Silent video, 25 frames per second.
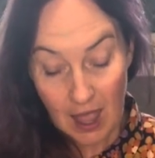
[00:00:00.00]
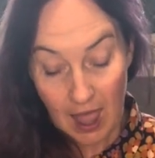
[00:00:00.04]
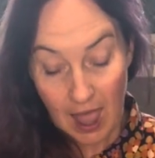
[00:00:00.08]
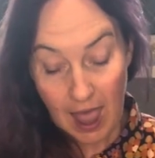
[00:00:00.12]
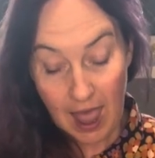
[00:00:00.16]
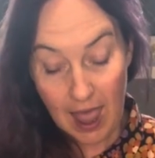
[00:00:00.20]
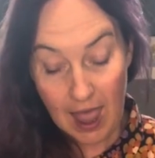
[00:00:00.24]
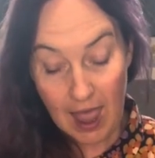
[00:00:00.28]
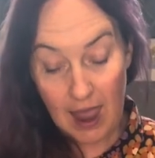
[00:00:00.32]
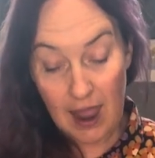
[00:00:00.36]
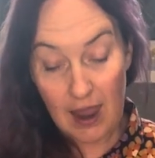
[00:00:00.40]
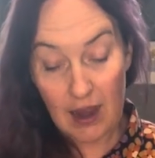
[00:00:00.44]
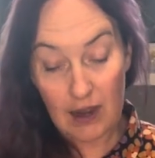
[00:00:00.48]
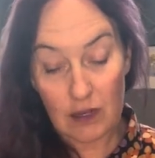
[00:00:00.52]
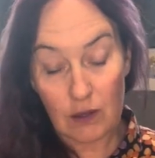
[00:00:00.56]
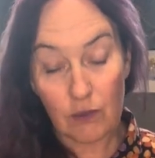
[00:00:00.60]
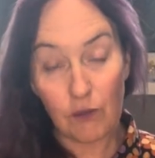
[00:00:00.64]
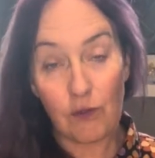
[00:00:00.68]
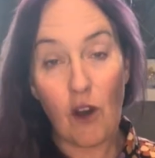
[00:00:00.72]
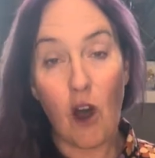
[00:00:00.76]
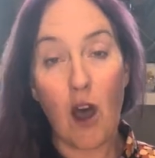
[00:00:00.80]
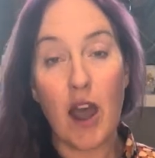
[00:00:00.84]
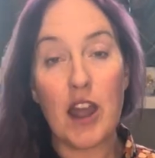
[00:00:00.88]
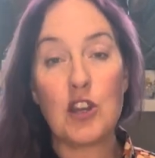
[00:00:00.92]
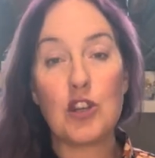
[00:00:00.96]
and
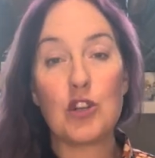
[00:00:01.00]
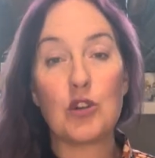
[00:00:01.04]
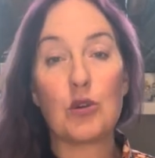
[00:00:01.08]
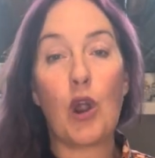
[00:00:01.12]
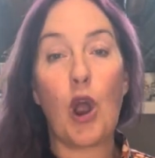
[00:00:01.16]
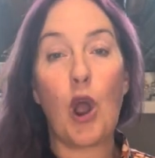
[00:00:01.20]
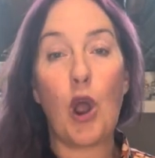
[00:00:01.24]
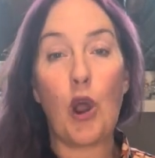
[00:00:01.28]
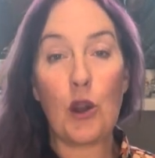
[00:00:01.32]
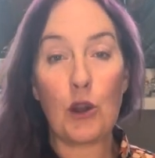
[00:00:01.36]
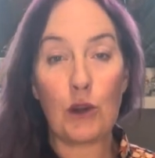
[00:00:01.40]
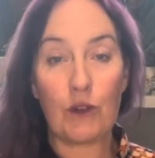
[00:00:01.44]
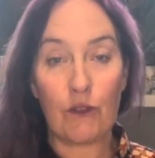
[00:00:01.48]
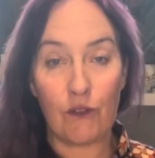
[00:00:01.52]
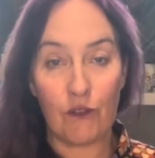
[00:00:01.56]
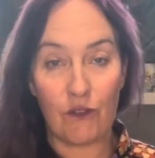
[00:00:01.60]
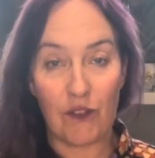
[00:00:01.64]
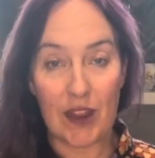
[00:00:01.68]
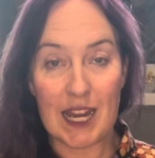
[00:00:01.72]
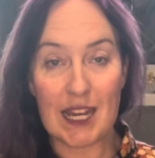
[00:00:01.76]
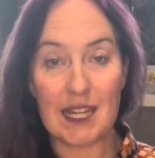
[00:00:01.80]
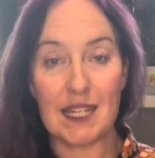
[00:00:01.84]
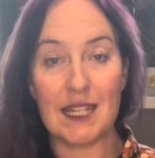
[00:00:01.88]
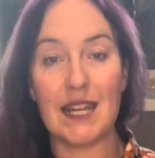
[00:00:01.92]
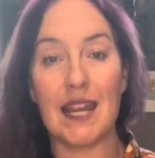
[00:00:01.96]
find your own
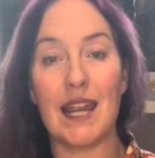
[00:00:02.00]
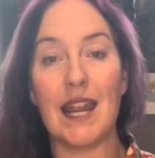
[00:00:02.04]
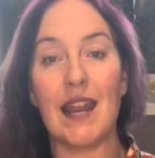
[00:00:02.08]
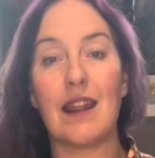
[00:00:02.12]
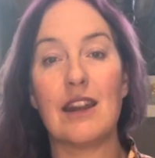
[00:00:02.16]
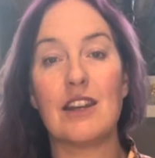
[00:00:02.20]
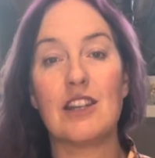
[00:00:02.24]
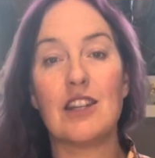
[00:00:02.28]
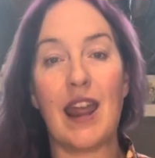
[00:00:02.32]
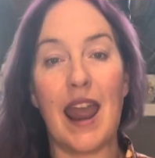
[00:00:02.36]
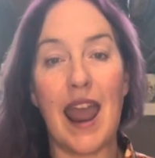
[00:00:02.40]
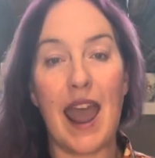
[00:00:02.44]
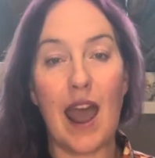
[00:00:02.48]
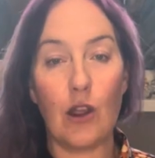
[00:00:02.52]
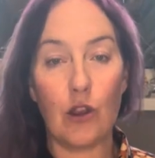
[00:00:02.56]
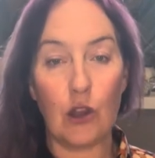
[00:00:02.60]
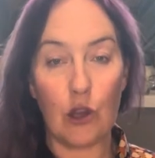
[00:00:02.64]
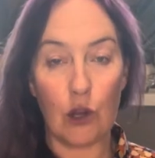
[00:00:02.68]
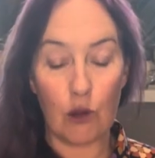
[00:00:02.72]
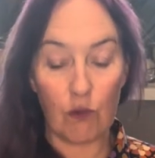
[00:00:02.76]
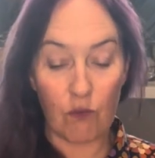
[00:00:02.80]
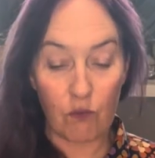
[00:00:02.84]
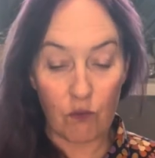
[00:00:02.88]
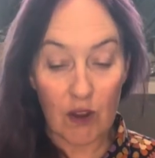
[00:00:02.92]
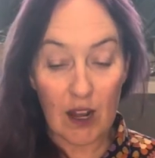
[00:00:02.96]
feeling to how
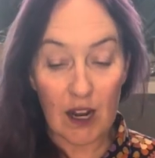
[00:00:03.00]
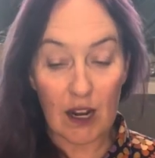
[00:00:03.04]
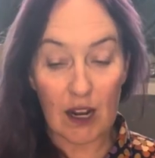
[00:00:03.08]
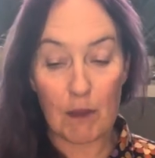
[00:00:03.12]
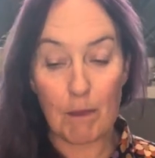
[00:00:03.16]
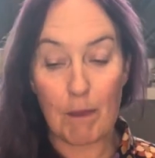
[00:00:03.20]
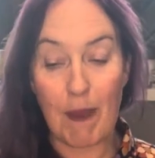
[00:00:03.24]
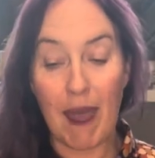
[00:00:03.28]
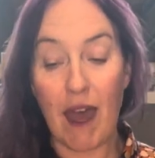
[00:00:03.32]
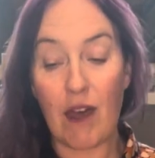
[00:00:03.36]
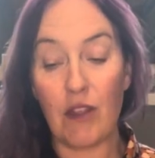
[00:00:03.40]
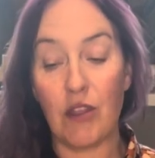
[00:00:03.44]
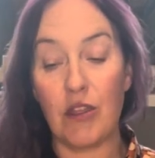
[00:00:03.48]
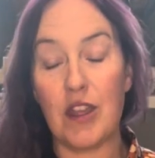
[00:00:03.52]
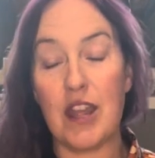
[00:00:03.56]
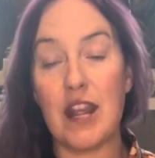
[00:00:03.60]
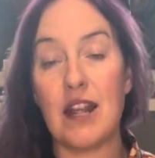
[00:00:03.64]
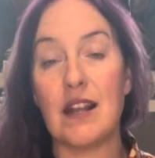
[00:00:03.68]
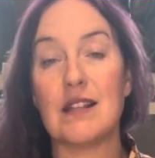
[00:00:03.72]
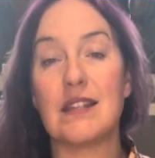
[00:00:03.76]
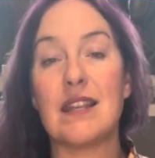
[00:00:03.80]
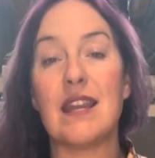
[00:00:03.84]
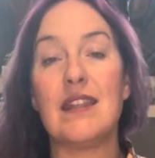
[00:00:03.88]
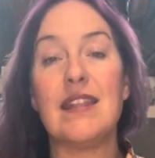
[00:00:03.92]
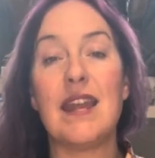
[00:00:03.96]
you feel about
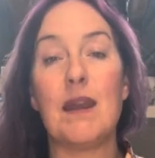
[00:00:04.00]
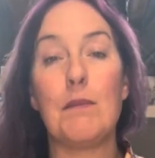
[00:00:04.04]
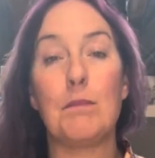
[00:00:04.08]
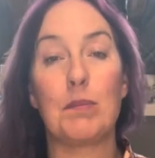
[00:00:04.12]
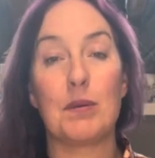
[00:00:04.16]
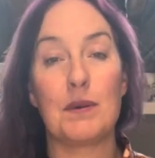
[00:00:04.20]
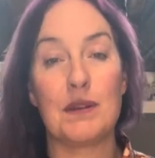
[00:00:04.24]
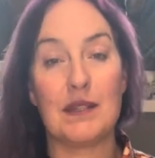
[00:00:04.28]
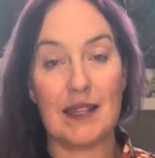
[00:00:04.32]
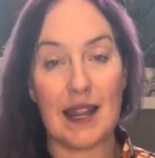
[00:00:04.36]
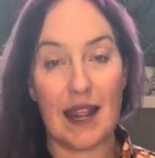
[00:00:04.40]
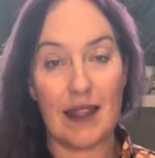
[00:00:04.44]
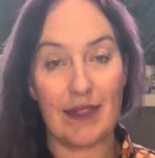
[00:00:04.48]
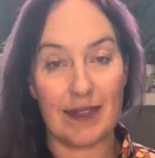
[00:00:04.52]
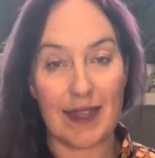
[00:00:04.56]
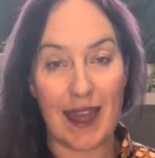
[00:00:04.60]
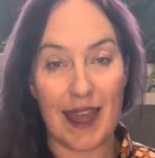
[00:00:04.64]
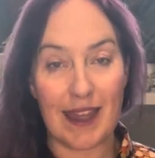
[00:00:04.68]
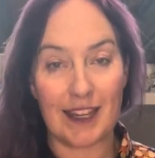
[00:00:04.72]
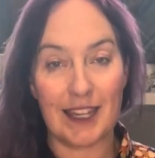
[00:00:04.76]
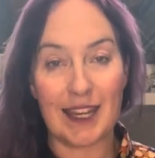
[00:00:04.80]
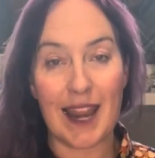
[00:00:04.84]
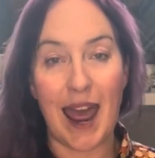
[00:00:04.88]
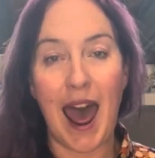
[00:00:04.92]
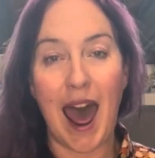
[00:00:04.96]
things and then present
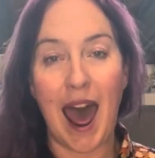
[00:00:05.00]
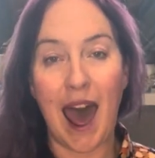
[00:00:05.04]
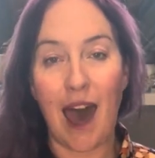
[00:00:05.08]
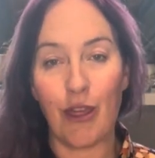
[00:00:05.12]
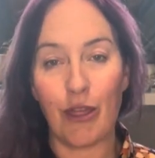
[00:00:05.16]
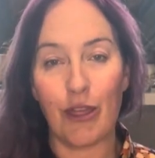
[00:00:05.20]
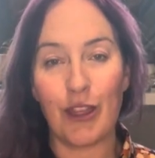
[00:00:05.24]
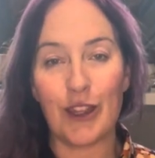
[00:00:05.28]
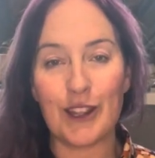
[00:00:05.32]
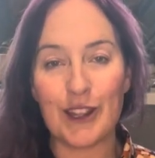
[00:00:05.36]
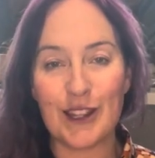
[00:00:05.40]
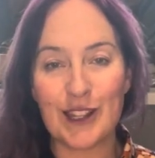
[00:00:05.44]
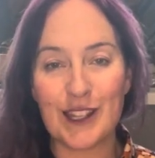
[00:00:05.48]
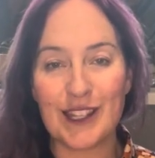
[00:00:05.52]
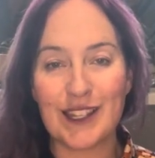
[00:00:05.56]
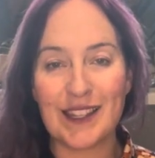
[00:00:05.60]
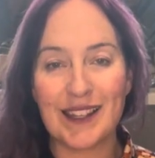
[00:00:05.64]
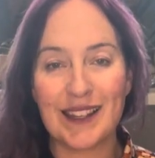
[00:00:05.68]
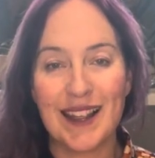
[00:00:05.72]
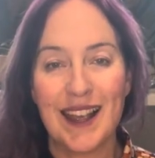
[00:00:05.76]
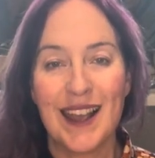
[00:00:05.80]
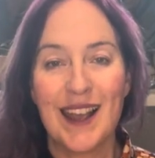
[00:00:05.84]
that to others.